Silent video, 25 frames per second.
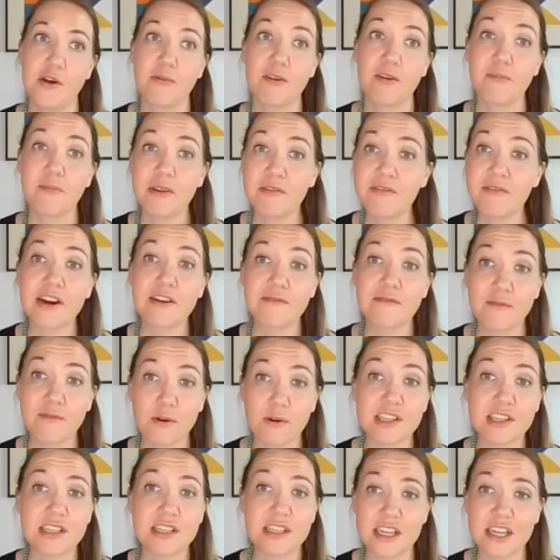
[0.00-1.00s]
We've been very
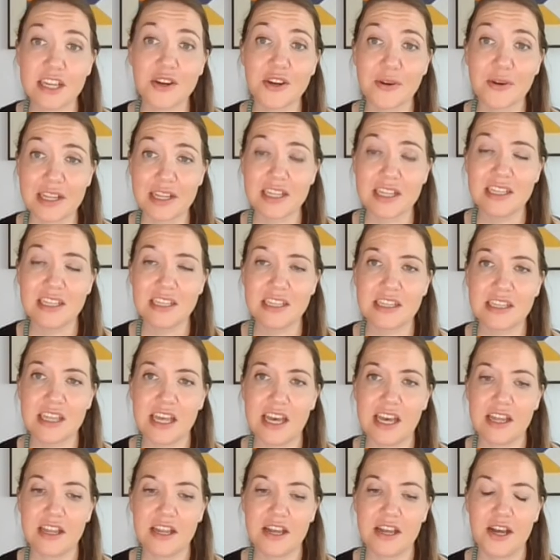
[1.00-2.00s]
fortunate in Greenland
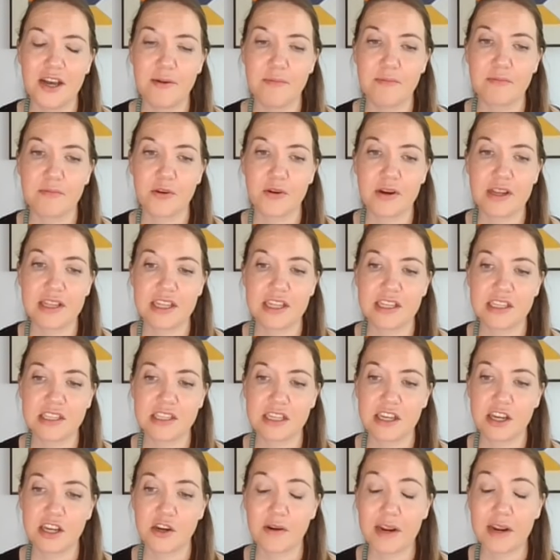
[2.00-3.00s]
that um, Greenland has
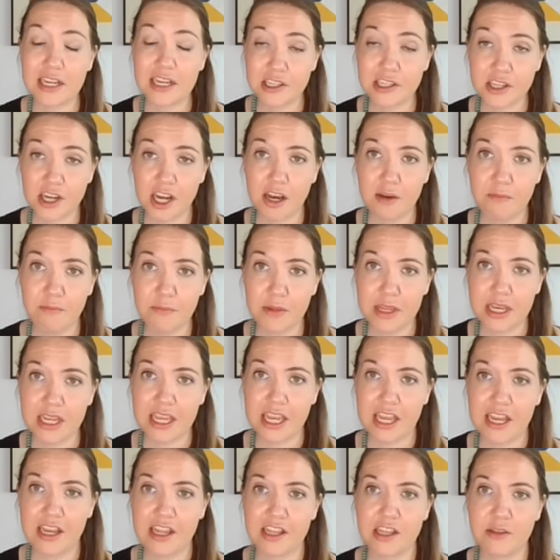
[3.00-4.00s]
done a great job
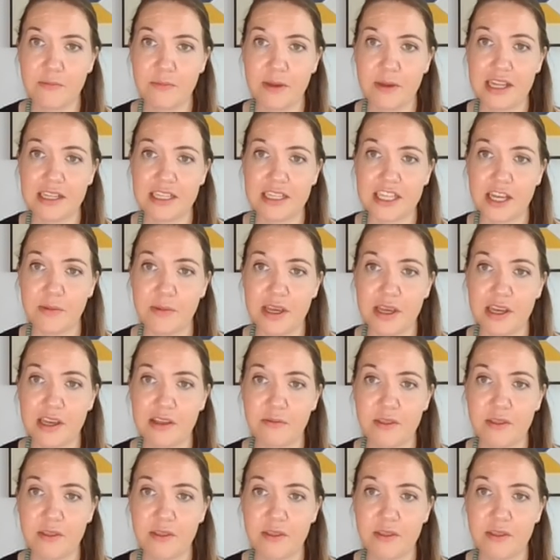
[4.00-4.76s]
mitigating the pandemic.